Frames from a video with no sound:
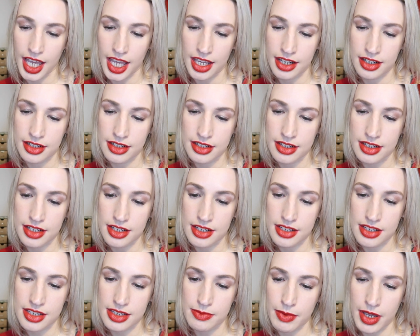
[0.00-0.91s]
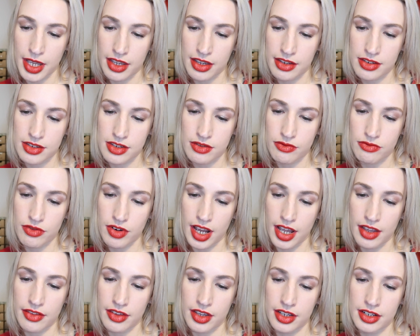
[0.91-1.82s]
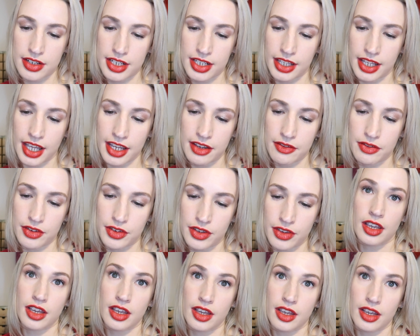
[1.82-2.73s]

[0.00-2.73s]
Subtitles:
and it smells rather delightful.